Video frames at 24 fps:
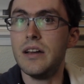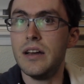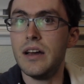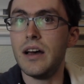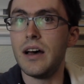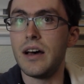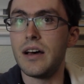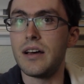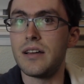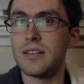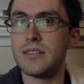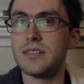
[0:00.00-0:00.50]

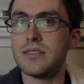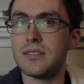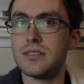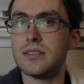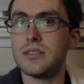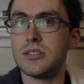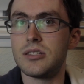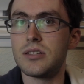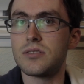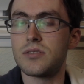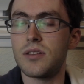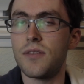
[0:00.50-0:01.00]
uh,
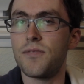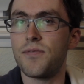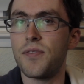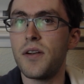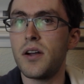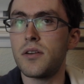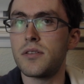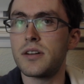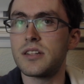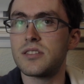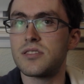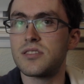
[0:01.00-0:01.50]
just a
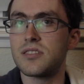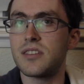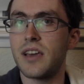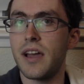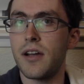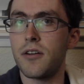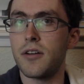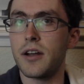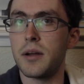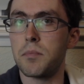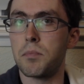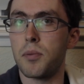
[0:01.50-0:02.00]
very
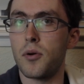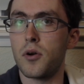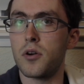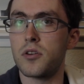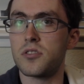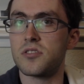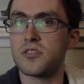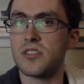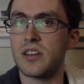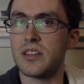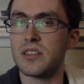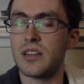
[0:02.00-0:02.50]
scary
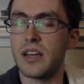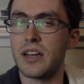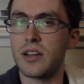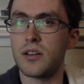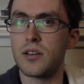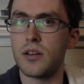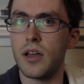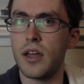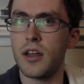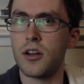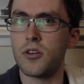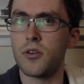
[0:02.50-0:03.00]
person,
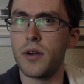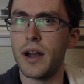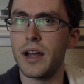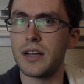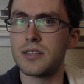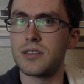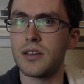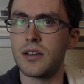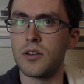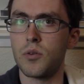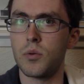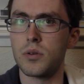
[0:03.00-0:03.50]
like
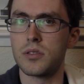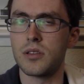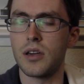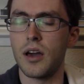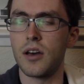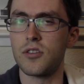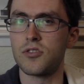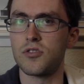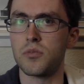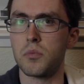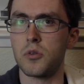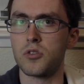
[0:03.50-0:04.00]
interacting with
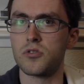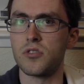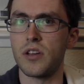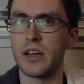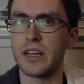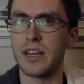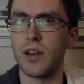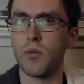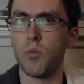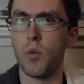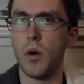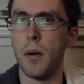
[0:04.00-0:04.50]
customers.
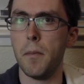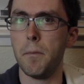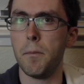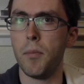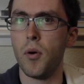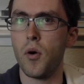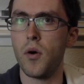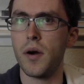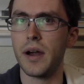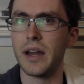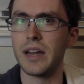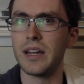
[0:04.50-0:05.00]
Like at one
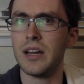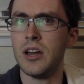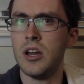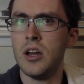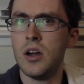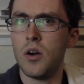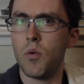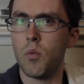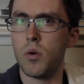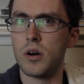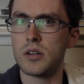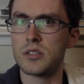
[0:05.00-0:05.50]
point,
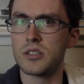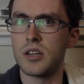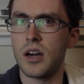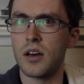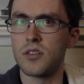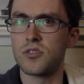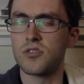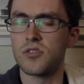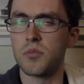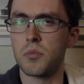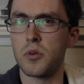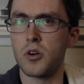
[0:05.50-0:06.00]
one
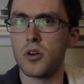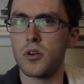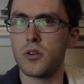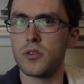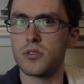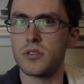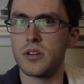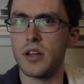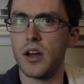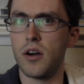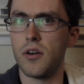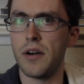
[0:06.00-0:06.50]

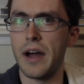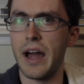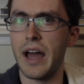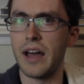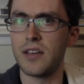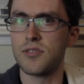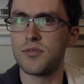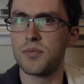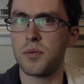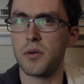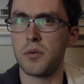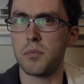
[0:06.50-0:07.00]
customer, you know,
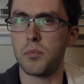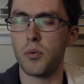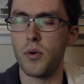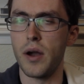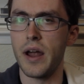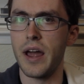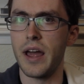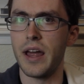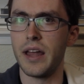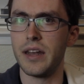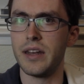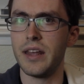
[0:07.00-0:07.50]
asks for
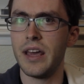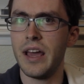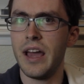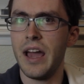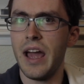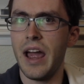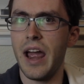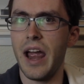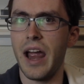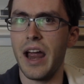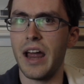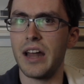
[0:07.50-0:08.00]
bread
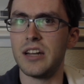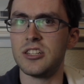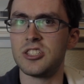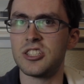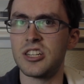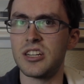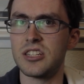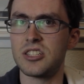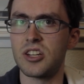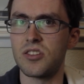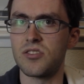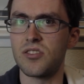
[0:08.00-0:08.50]
and
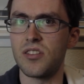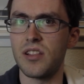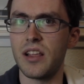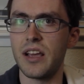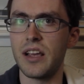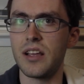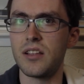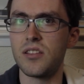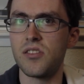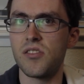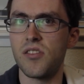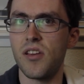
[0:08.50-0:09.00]
she just
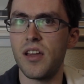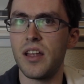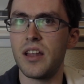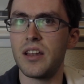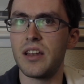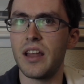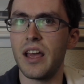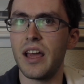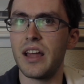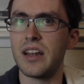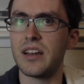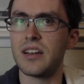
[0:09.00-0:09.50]
leans
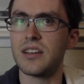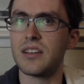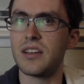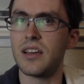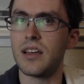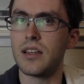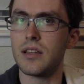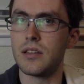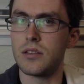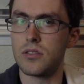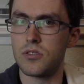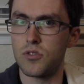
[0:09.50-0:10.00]
in
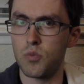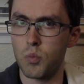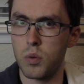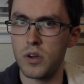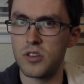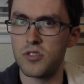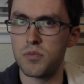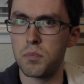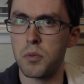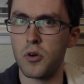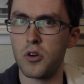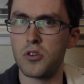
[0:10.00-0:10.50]
and
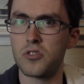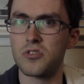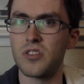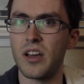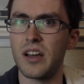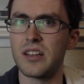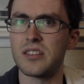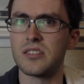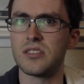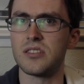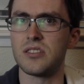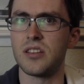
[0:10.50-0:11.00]
whispers
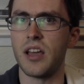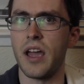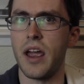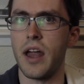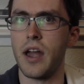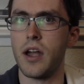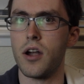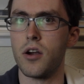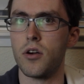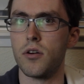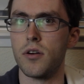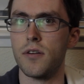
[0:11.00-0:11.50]
a
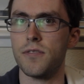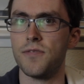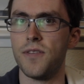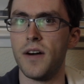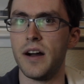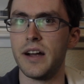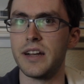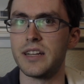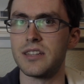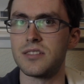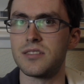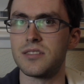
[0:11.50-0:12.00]

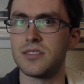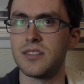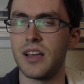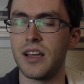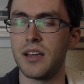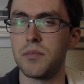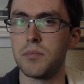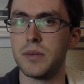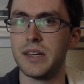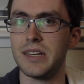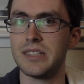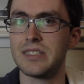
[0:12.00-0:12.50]
terrifying
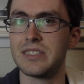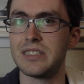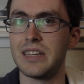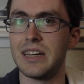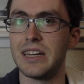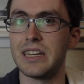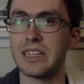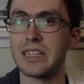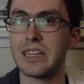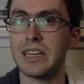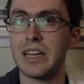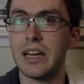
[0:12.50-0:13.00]
statement. It's
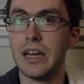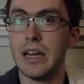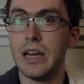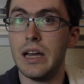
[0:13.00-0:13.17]
like,